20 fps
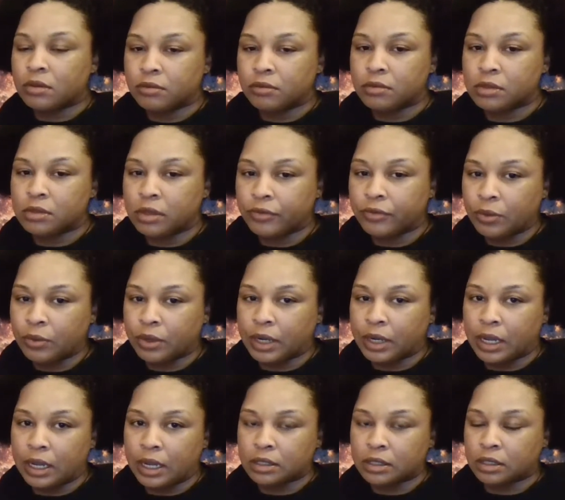So if you want
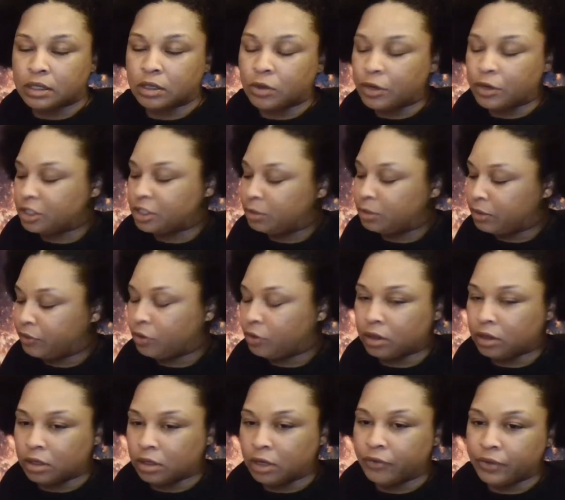to ask a question
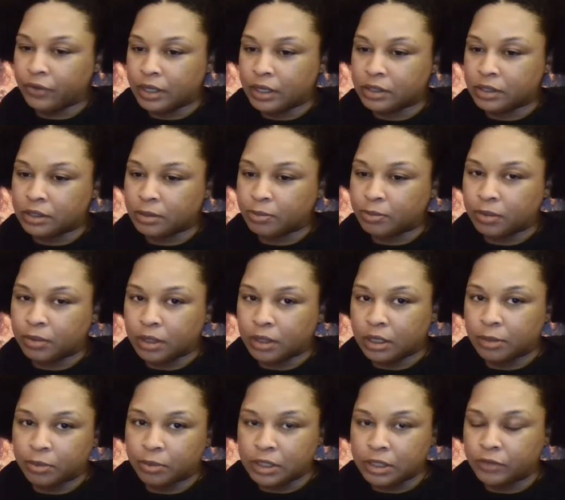before I go, Vanessa,
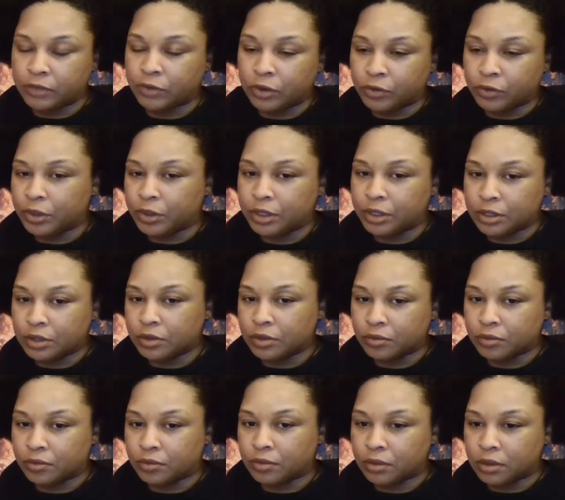please feel free
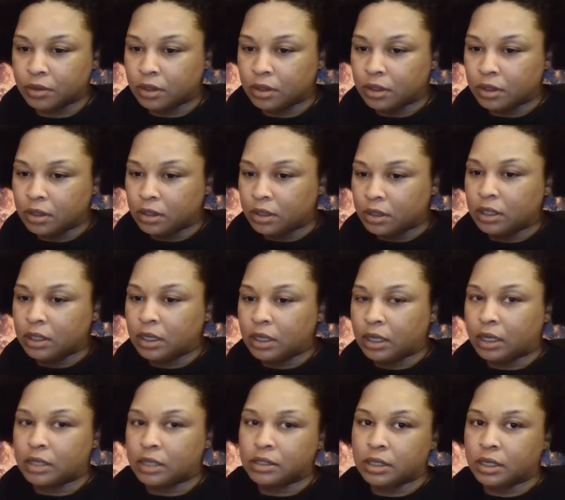to. And
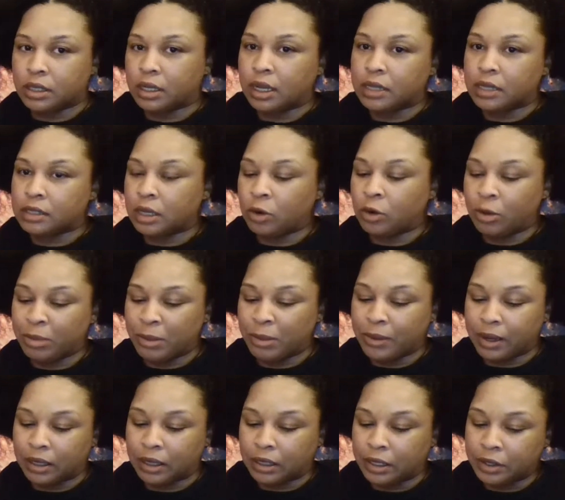like I said, guys, I will be
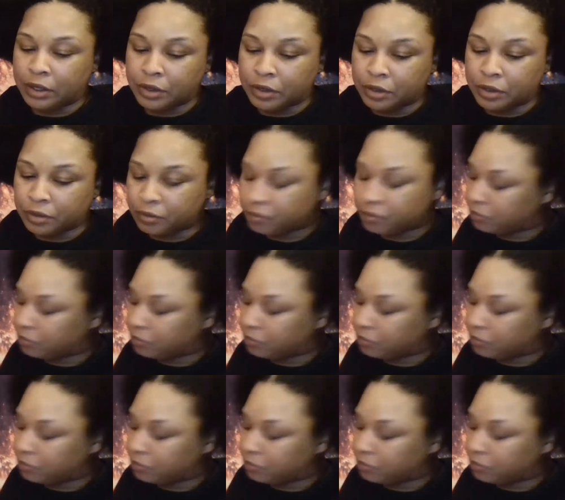back later